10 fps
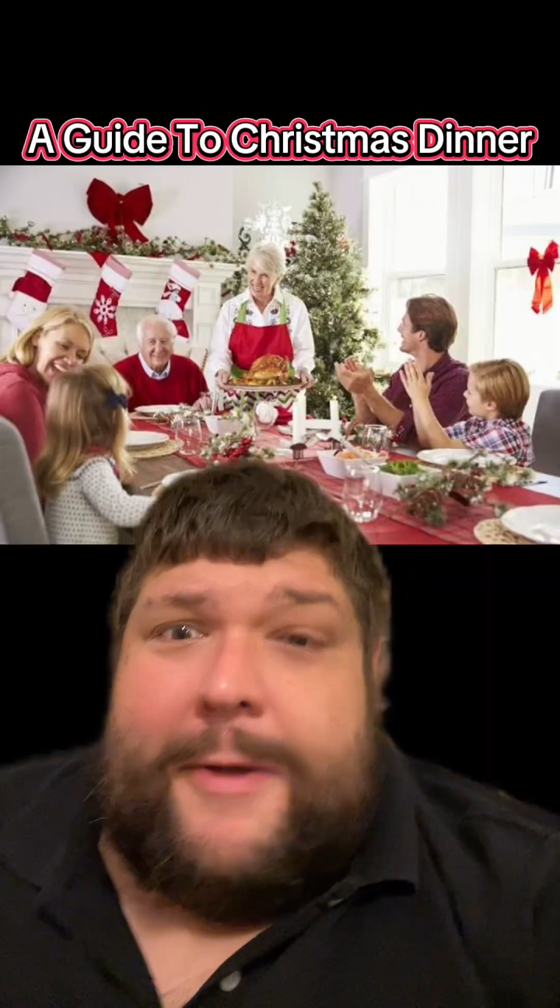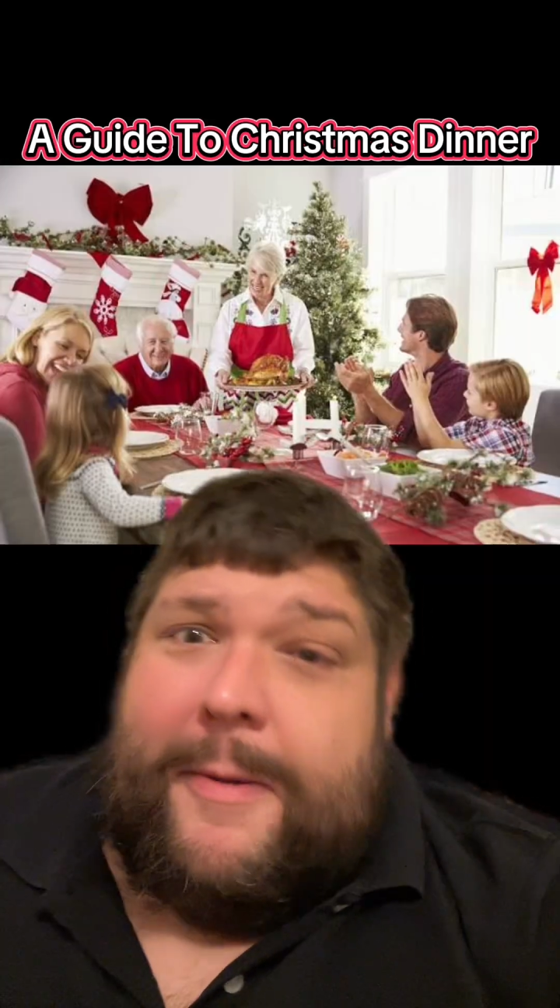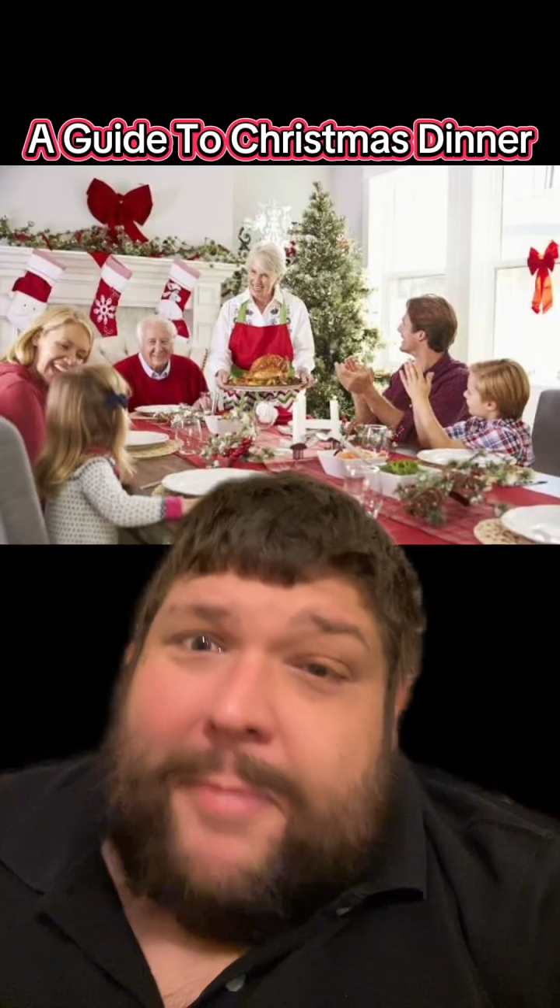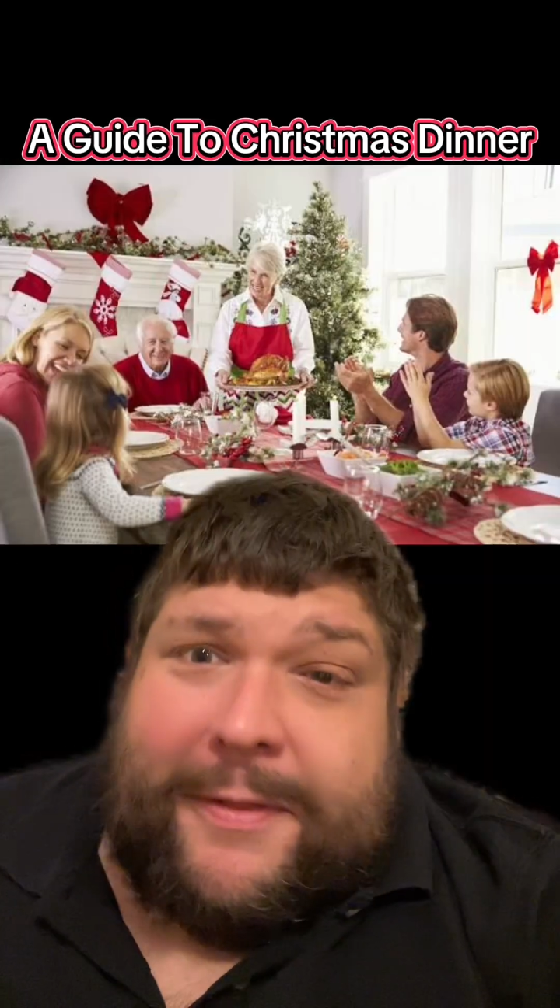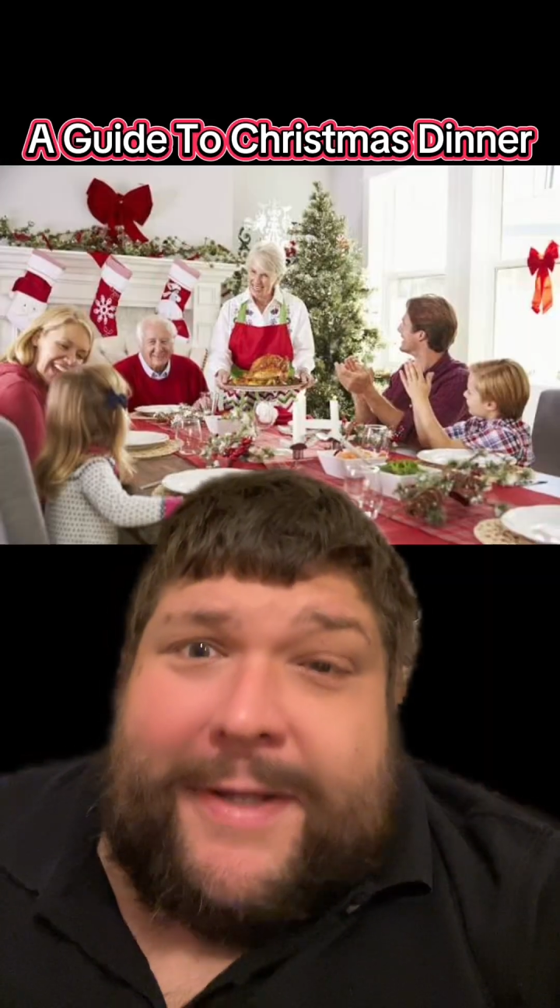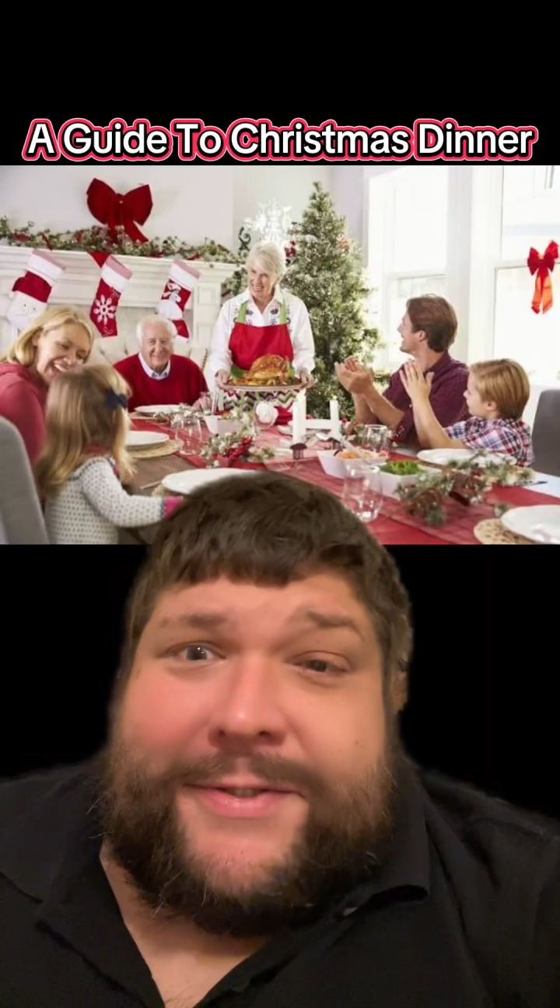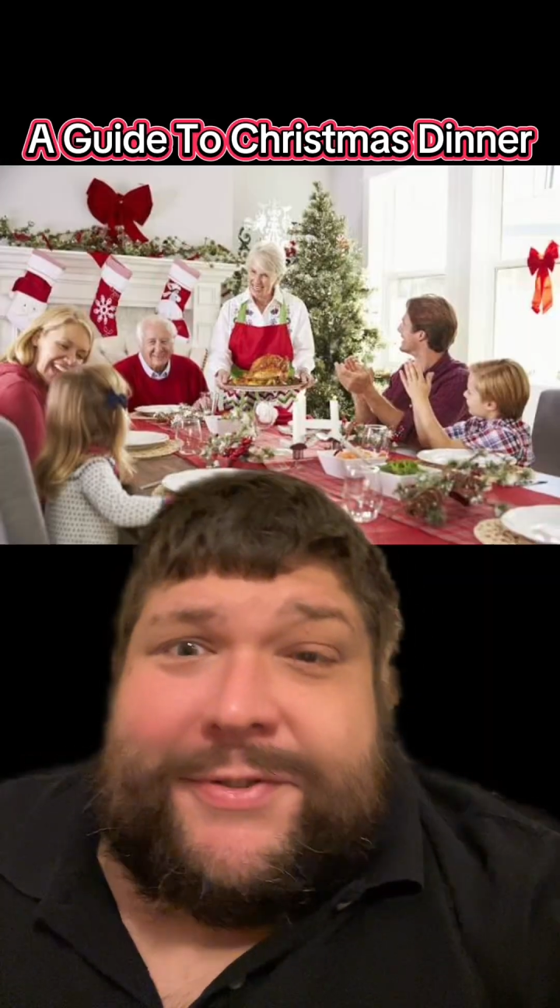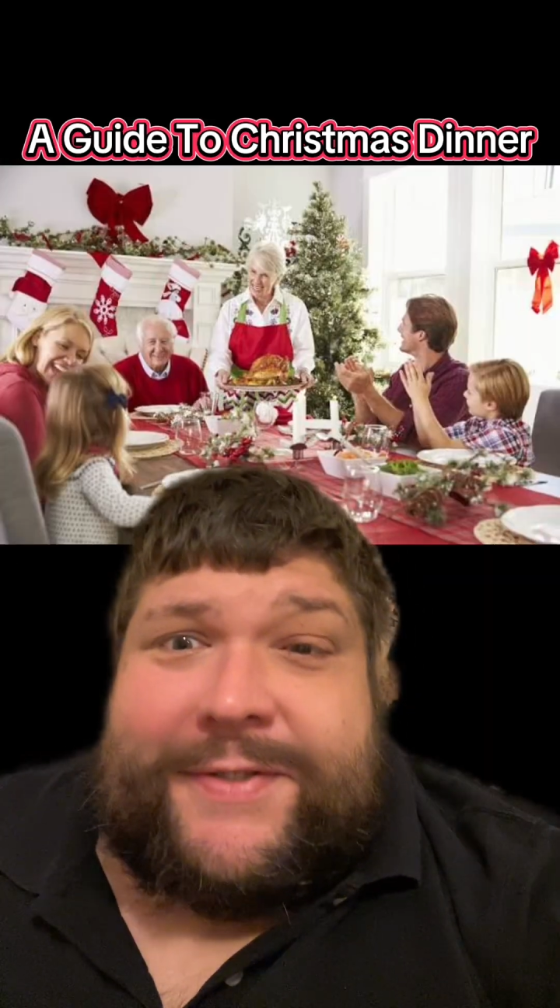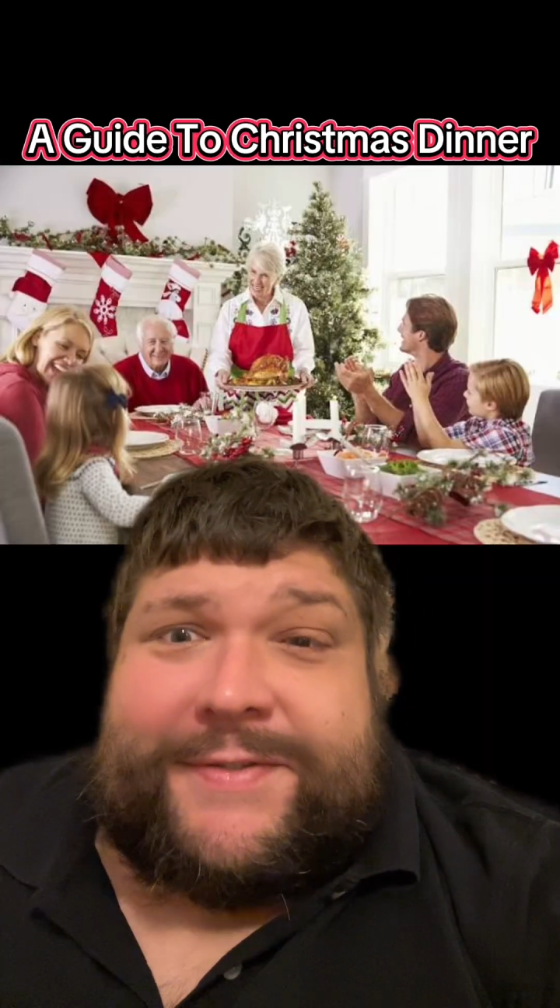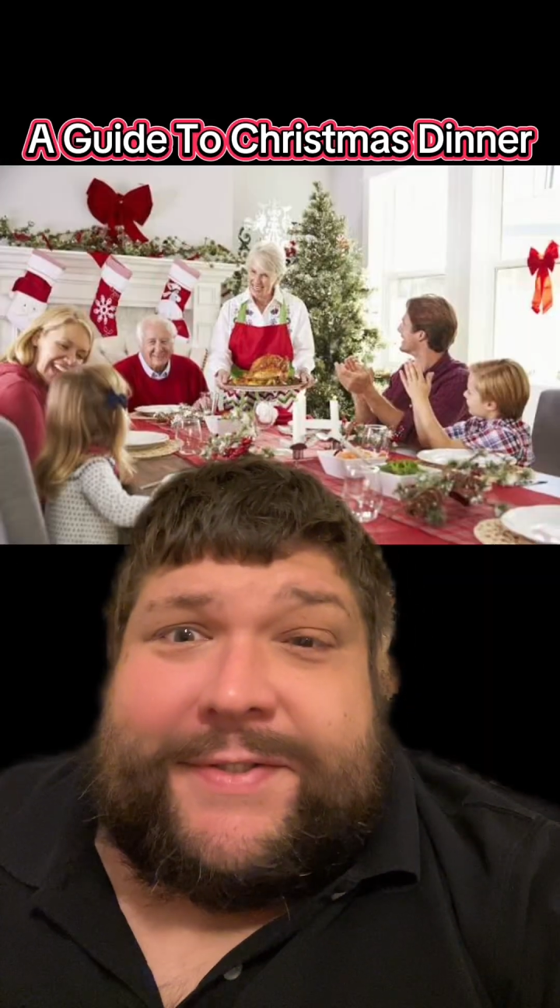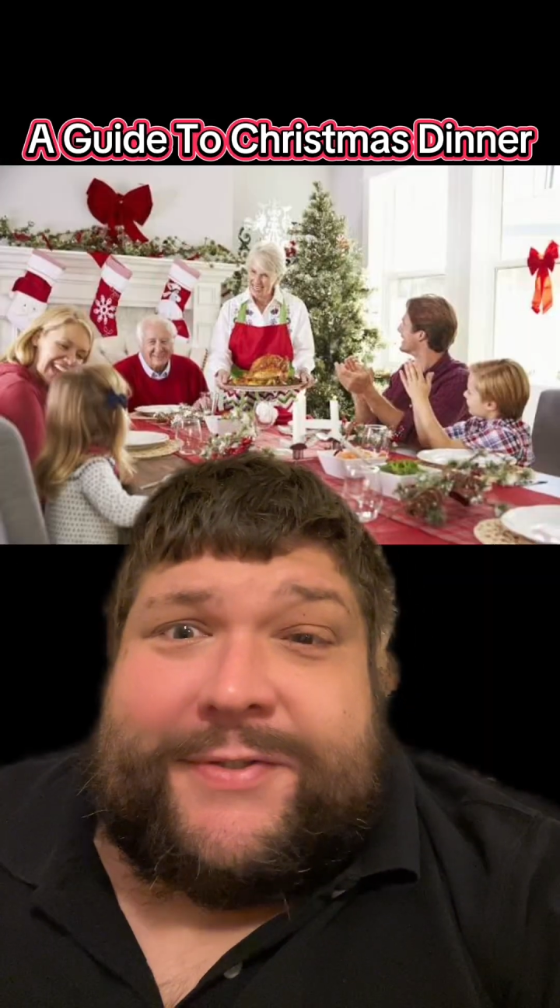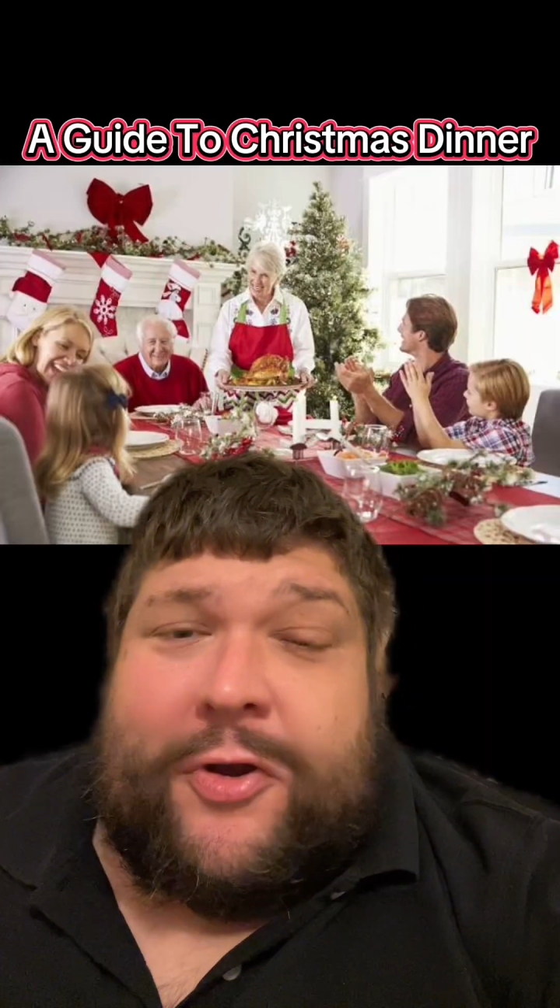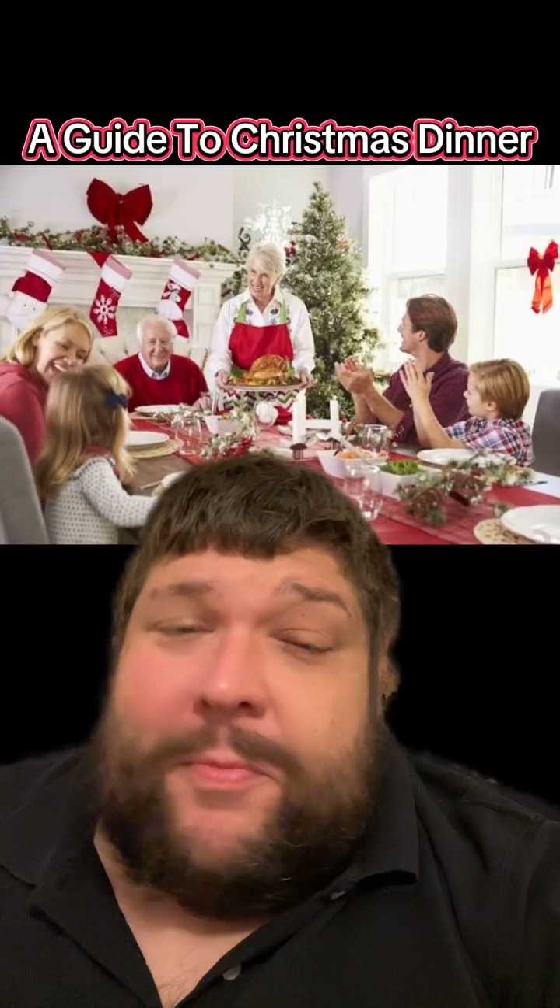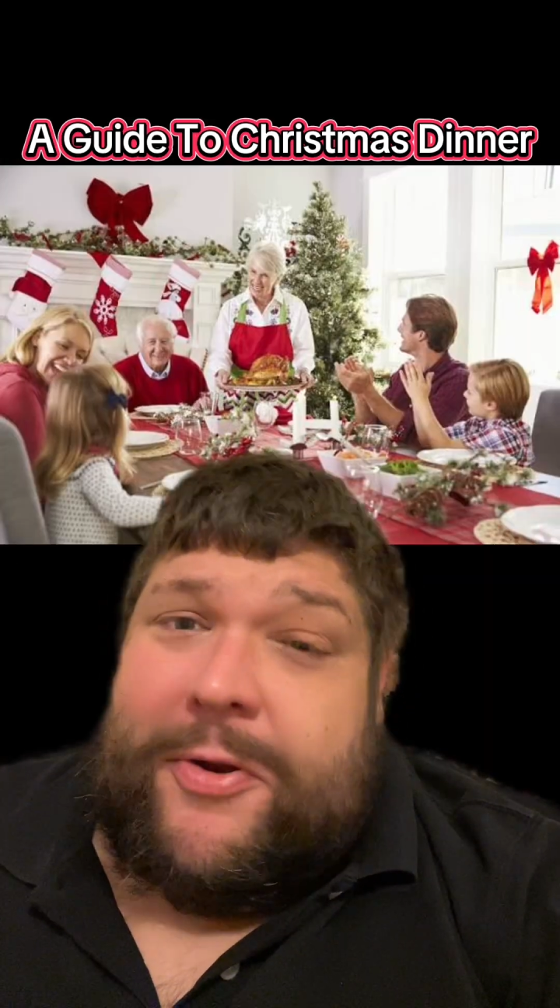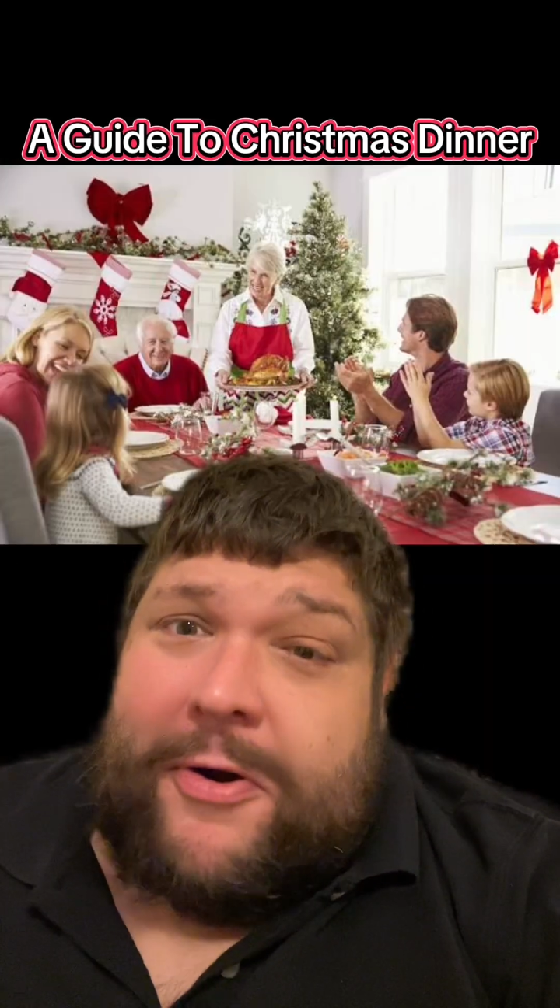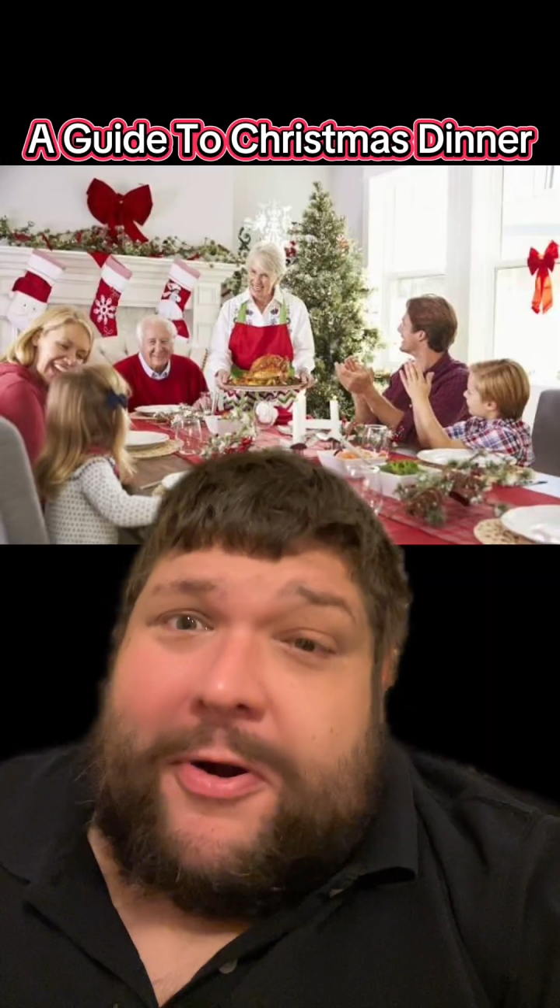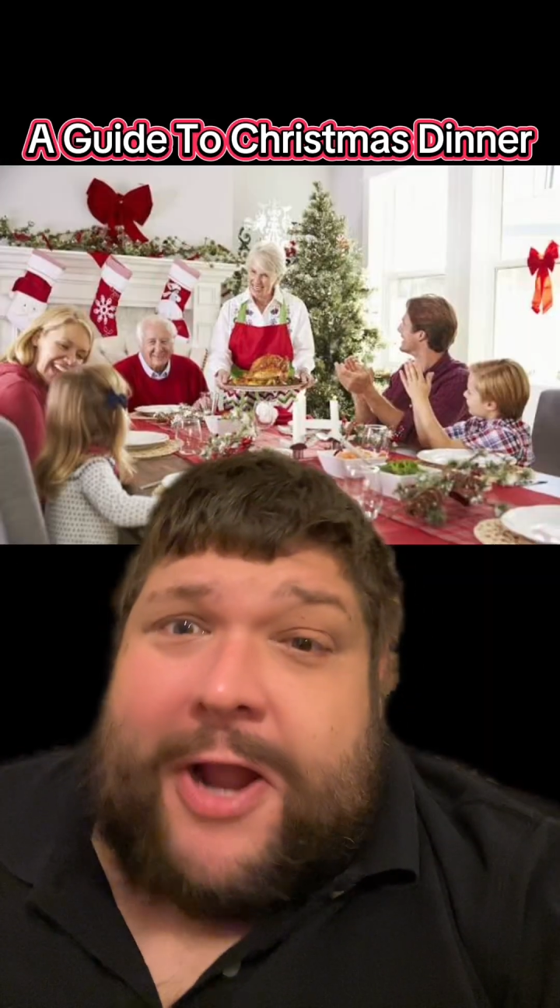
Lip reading: But let's just assume you don't